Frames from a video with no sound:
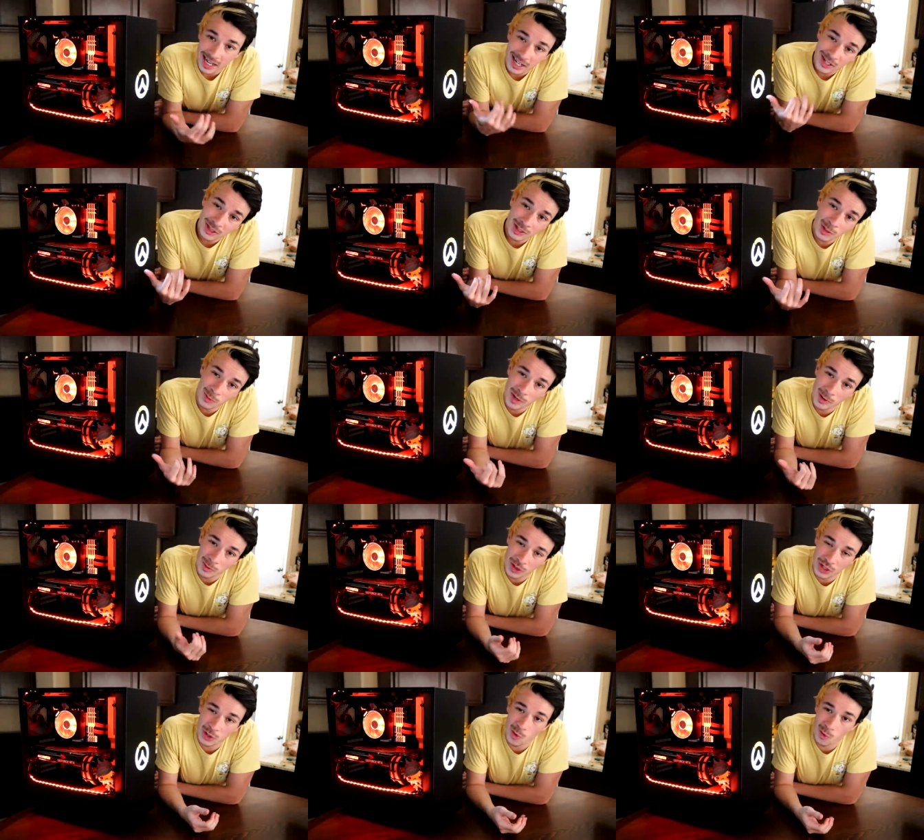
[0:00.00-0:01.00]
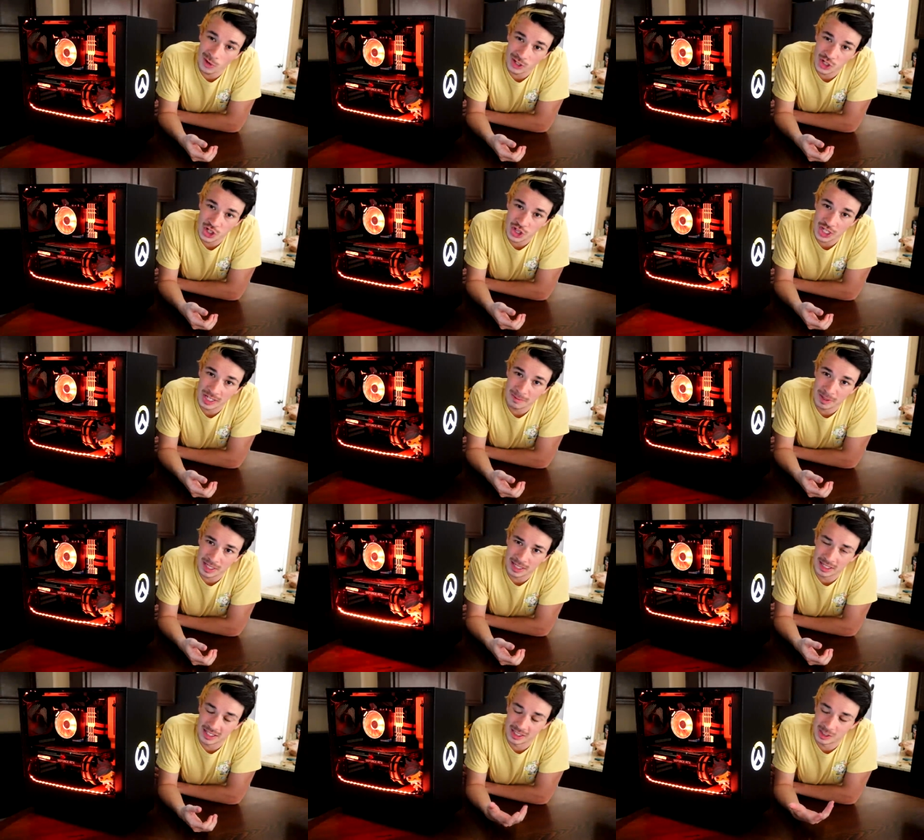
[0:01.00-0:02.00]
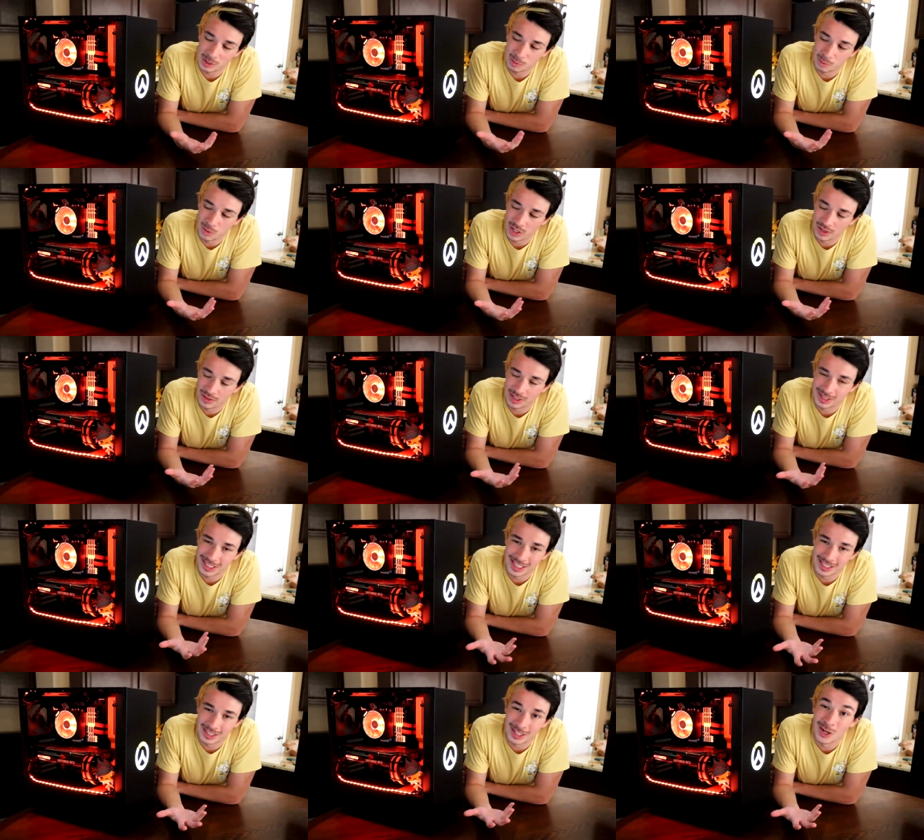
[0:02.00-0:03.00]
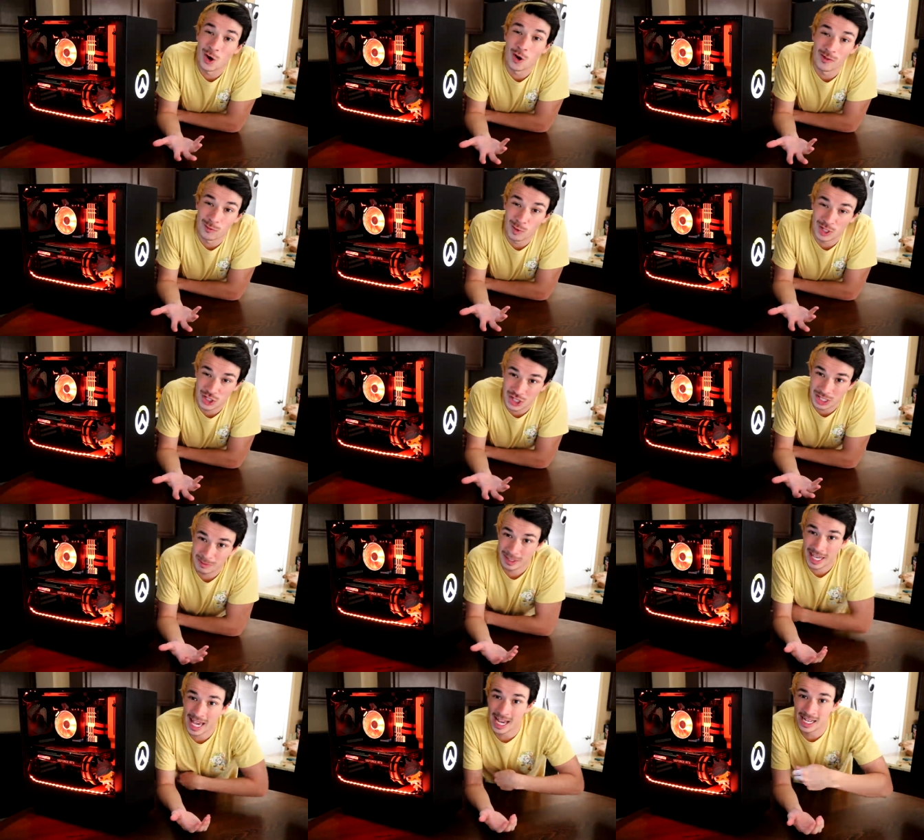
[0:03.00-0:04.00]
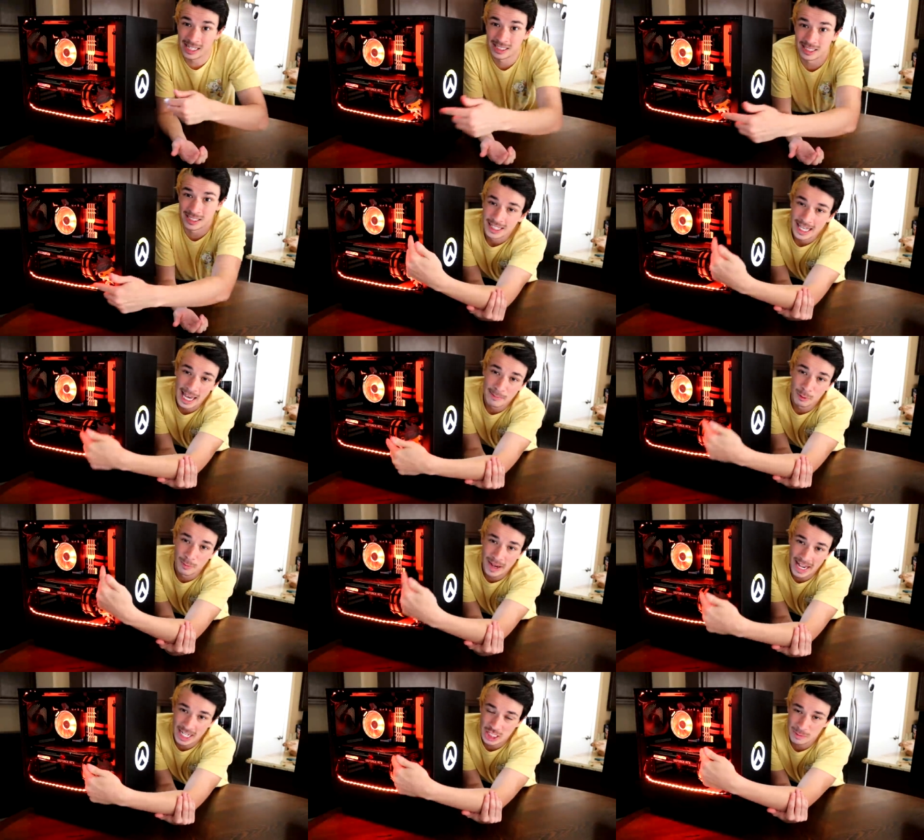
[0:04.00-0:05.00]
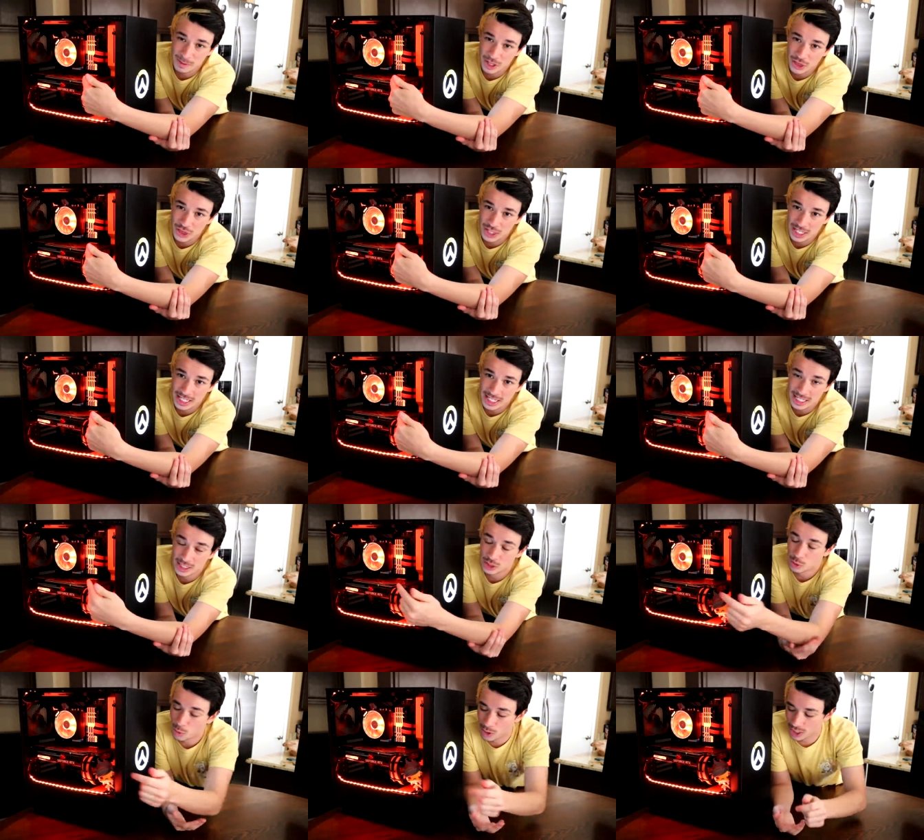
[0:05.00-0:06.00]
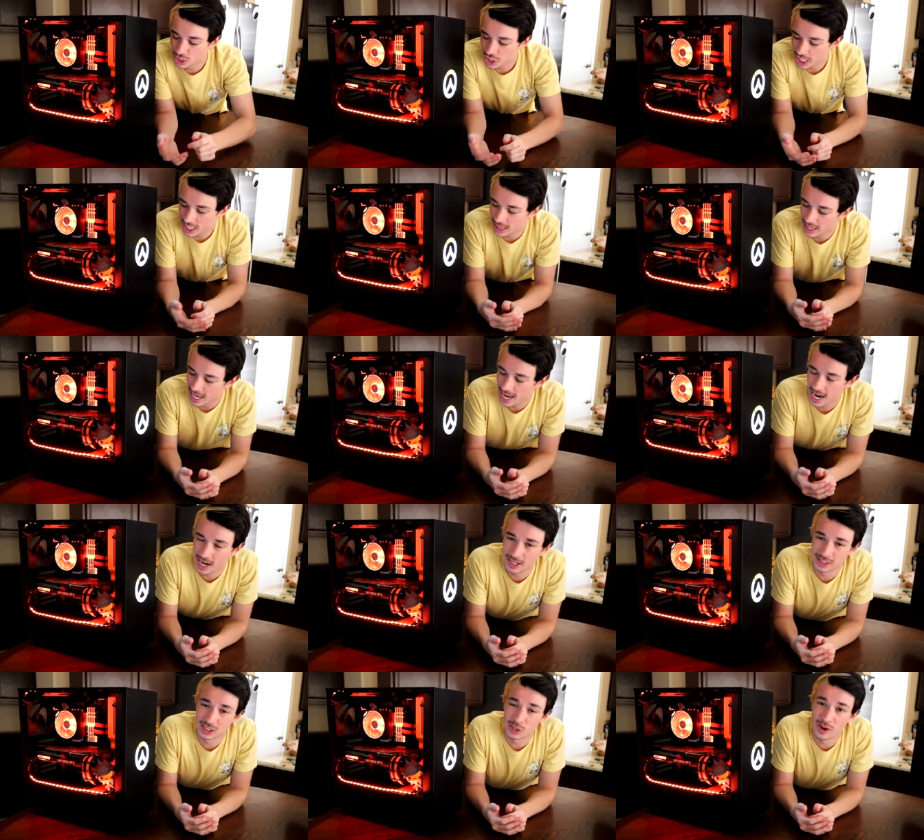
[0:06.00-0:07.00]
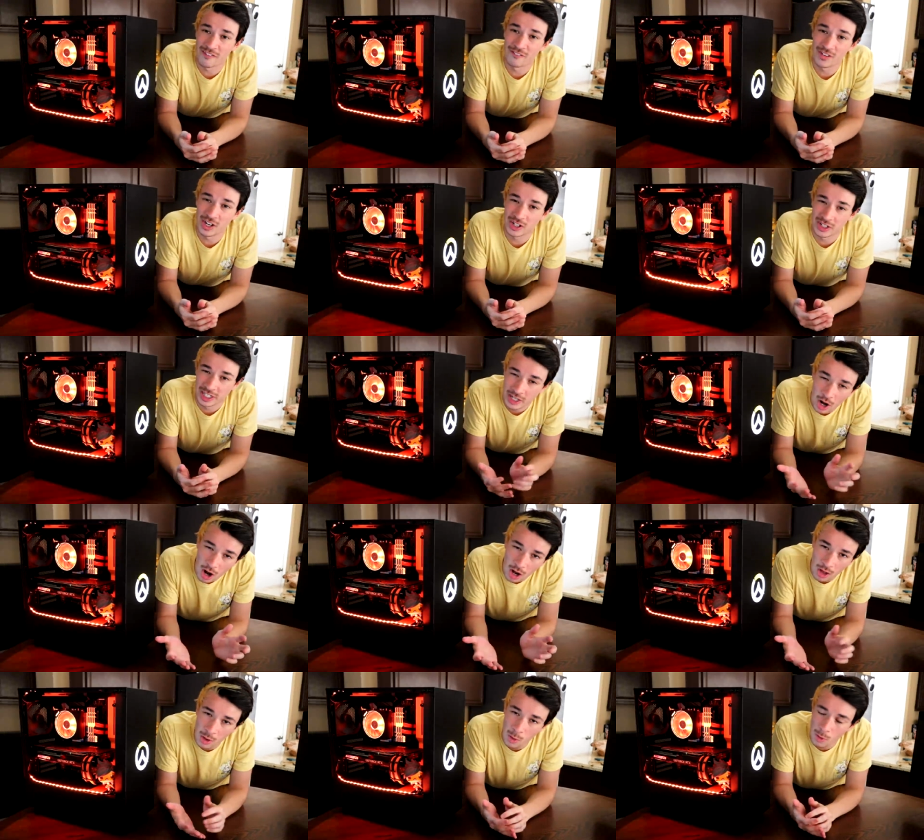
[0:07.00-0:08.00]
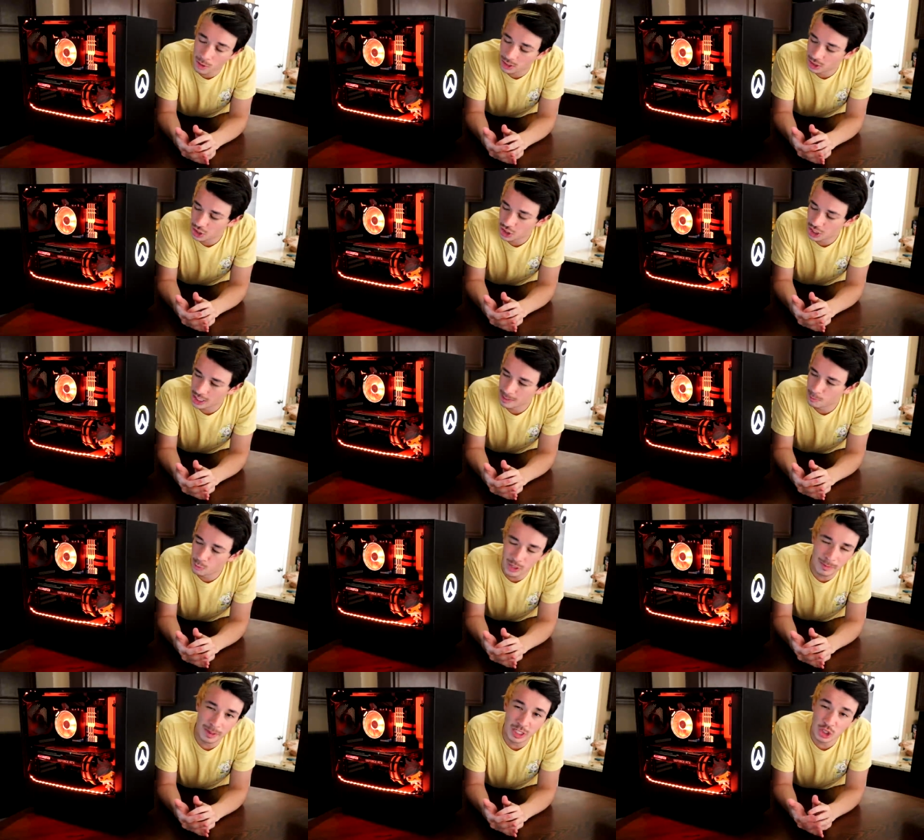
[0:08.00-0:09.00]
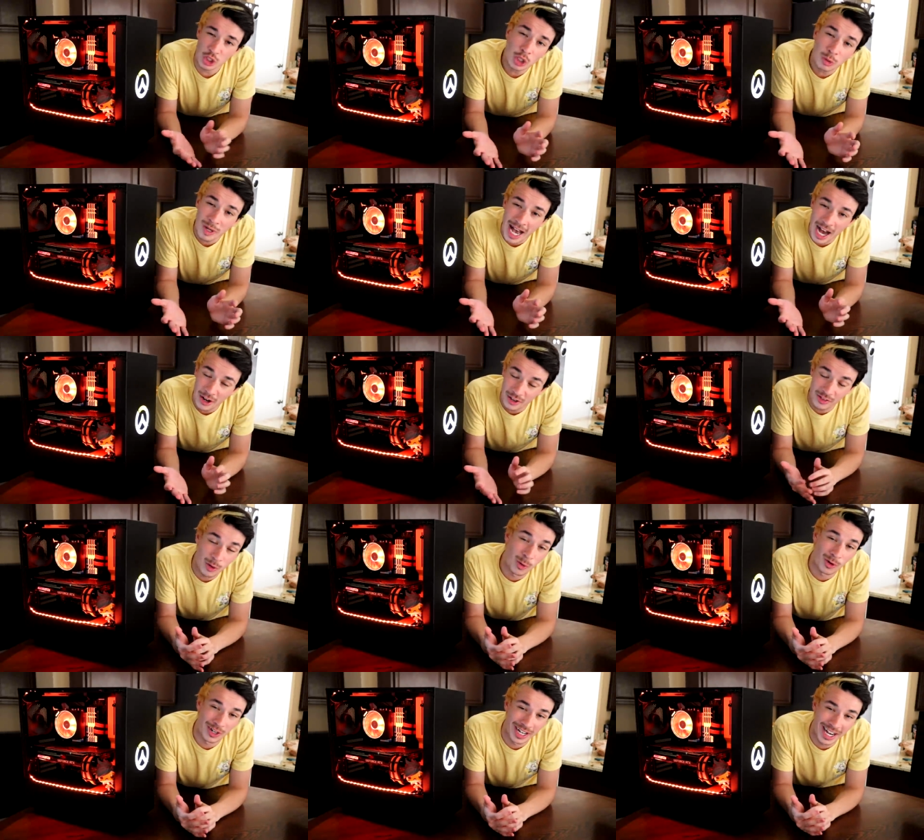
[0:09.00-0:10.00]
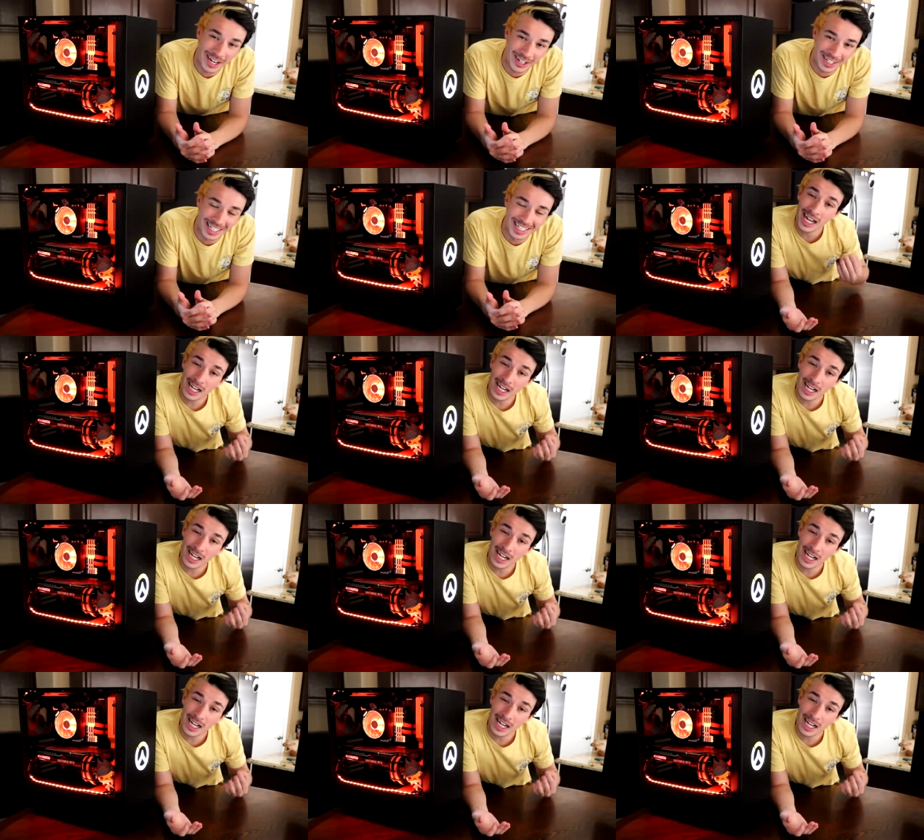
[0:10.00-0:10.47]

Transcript: And I also went with an orange theme because, well, this is an Overwatch theme case. The cable management thingy is orange in there, so I figured an all orange theme wouldn't be too out of the ordinary.